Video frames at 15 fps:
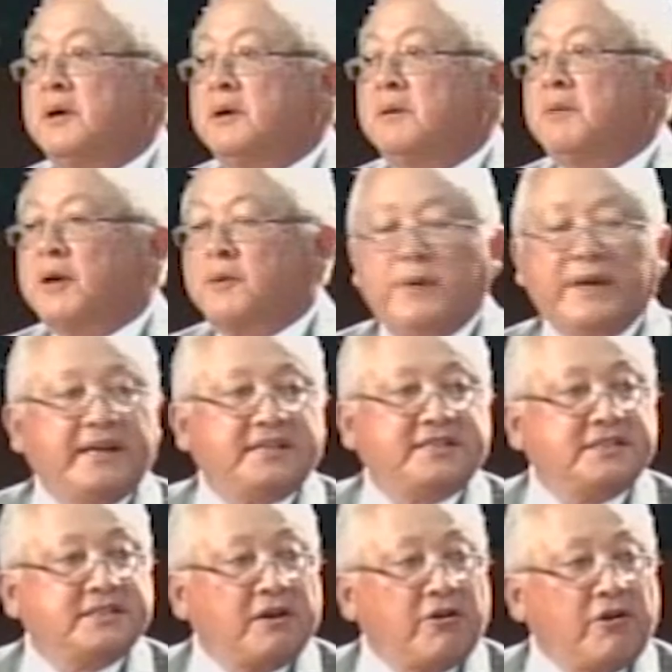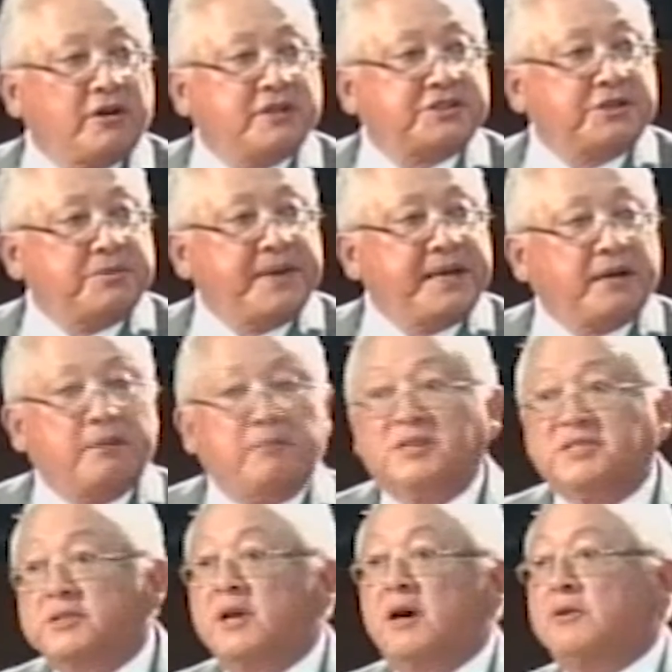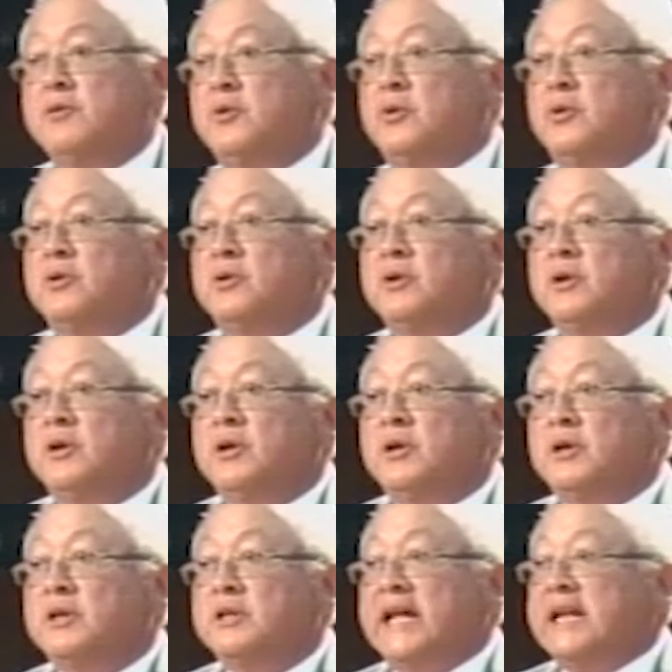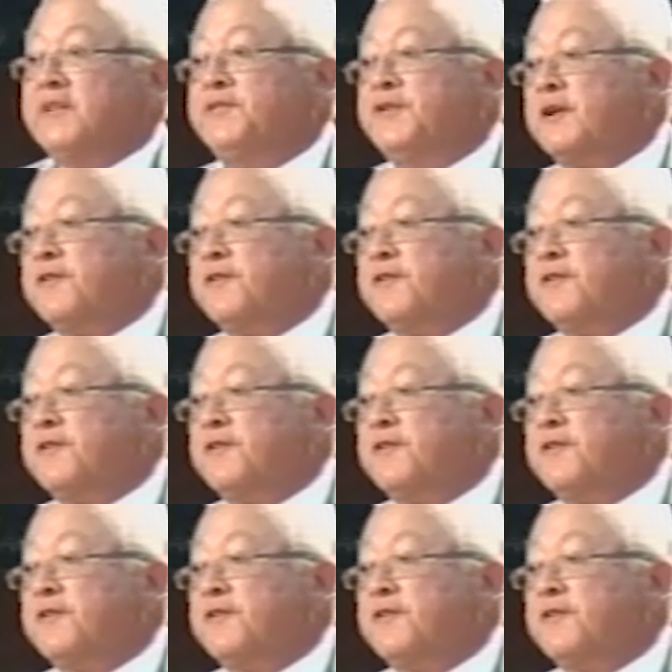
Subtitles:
But witnesses across Jamaica must now know that if you're